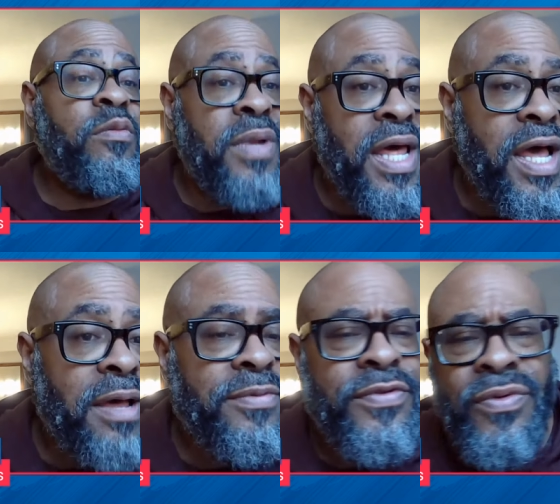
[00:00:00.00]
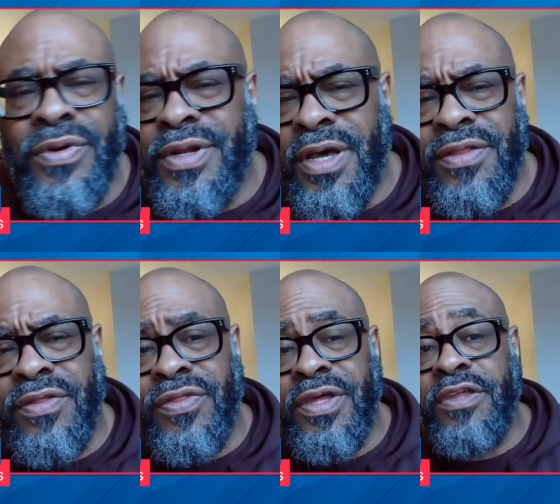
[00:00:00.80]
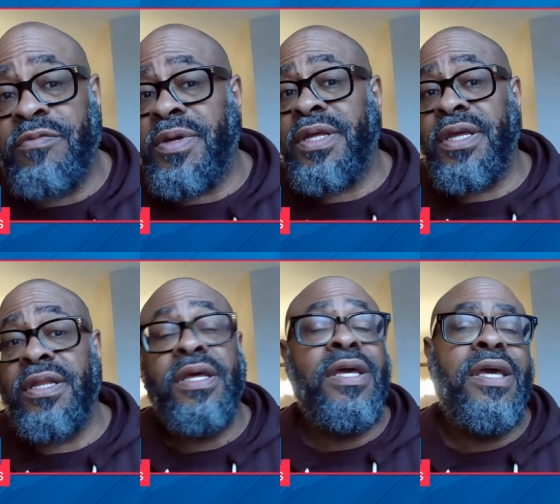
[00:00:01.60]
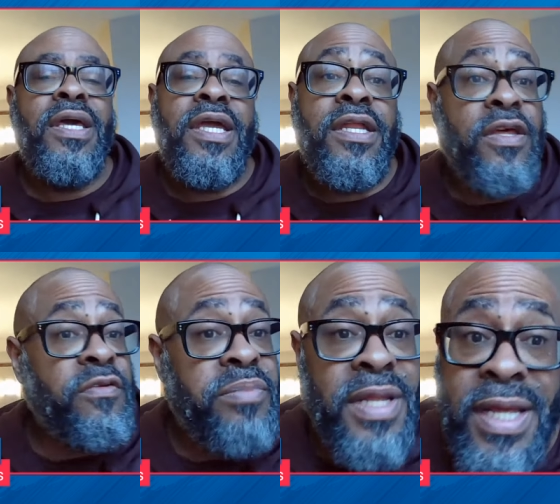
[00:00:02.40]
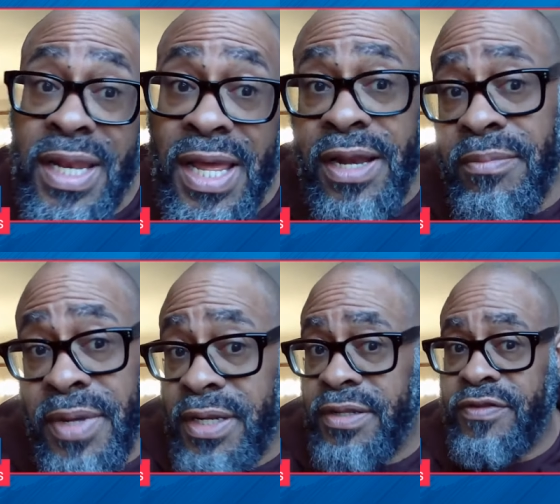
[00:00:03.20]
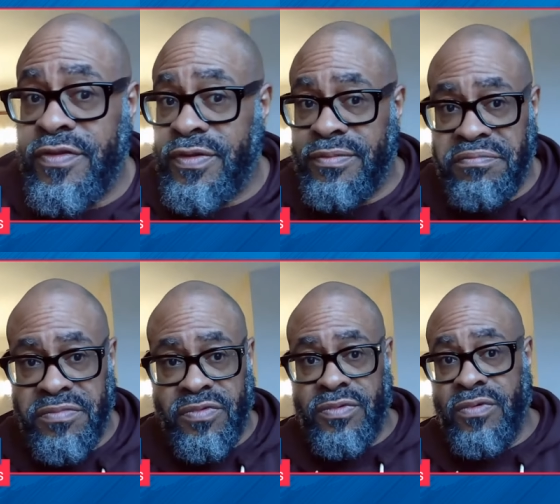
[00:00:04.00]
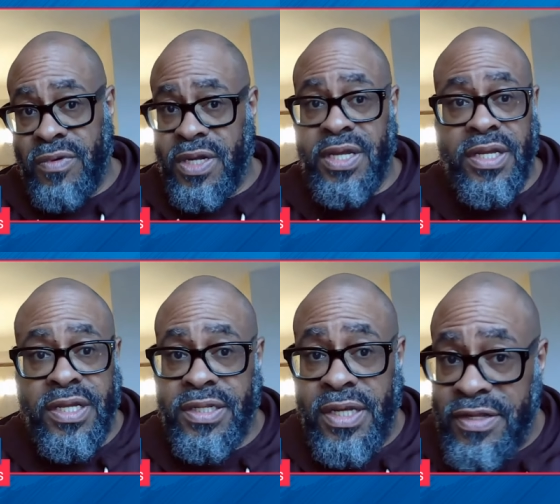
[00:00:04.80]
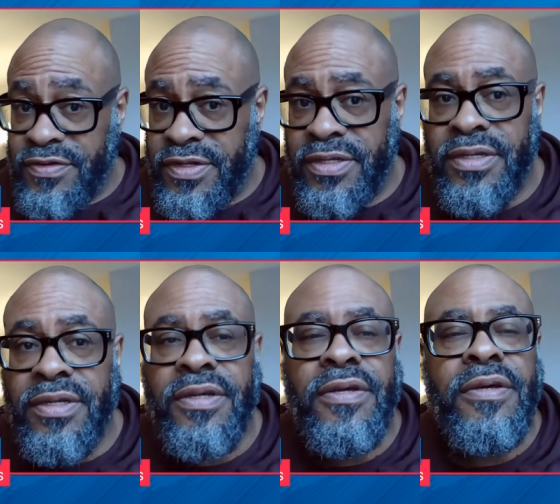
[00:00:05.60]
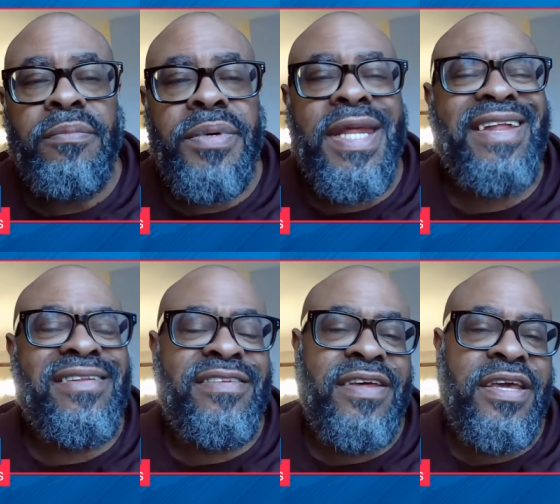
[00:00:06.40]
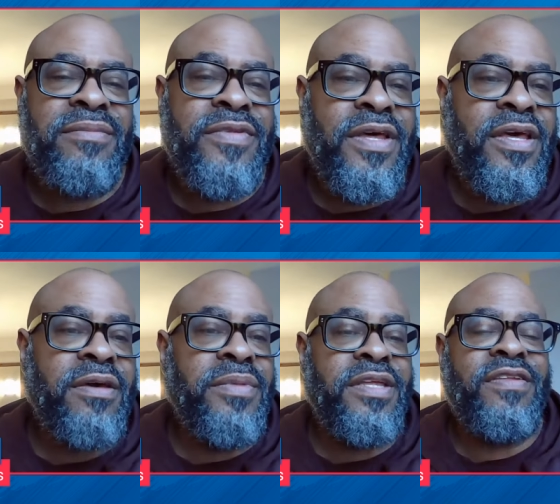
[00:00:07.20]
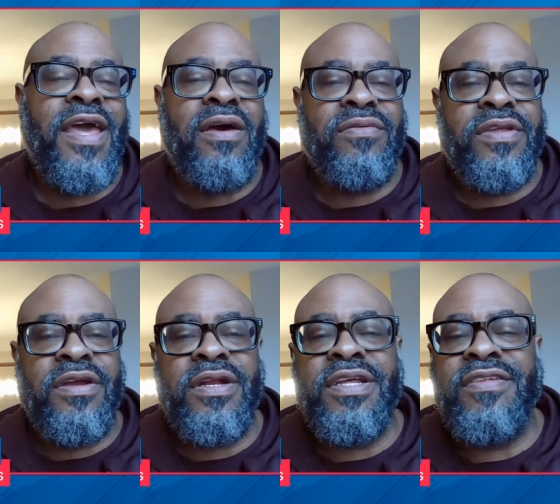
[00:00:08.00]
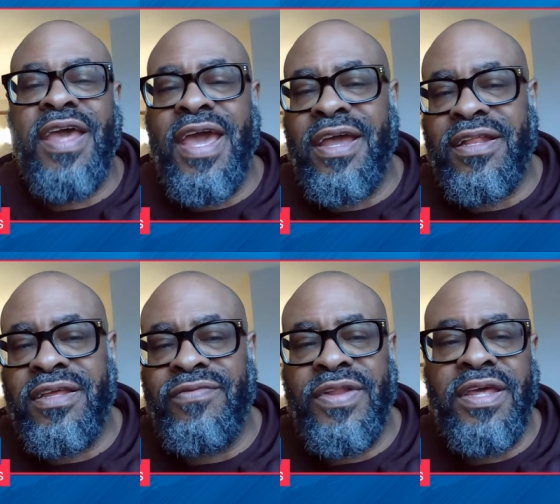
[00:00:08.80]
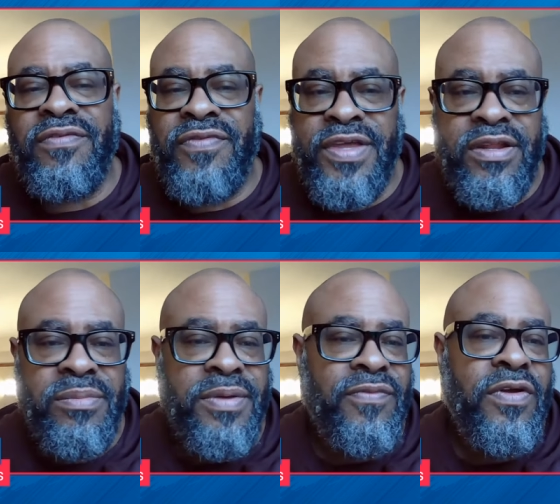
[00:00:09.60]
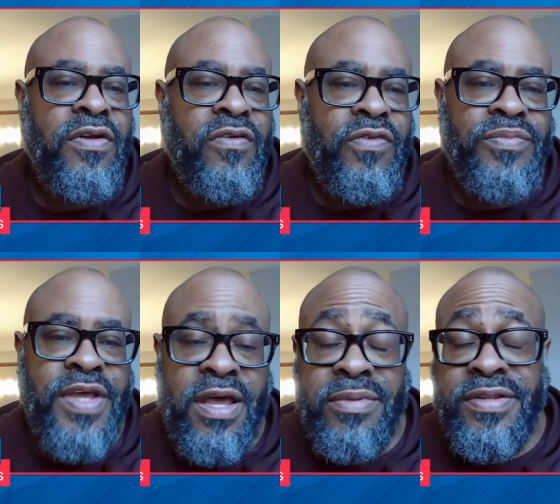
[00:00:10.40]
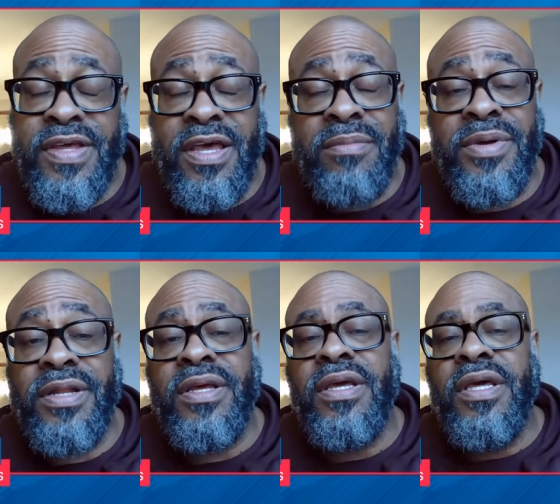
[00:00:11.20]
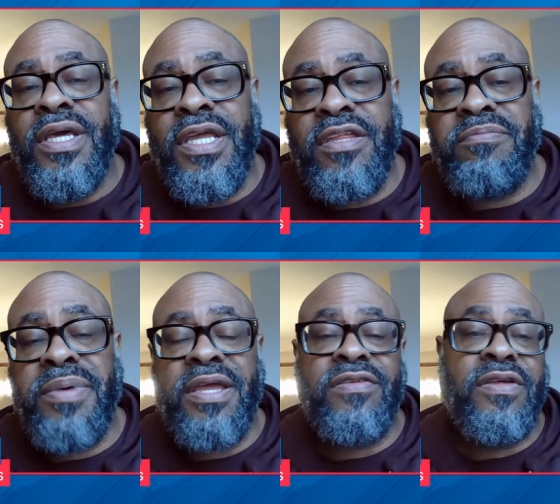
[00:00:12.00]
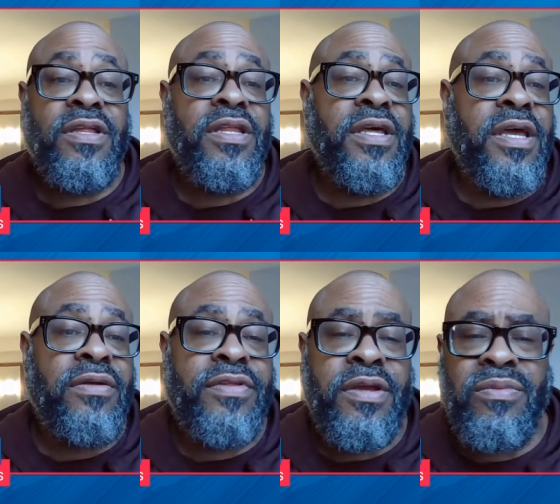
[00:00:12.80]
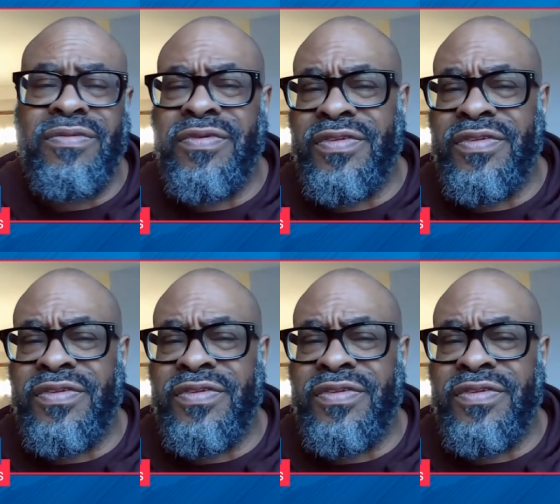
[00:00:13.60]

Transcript: him lobs, doing other things. But again, he doesn't play a lot of minutes, right? He doesn't. But at the same time, he's out there and he's active, and they feed him a from time to time, but he's basically out there with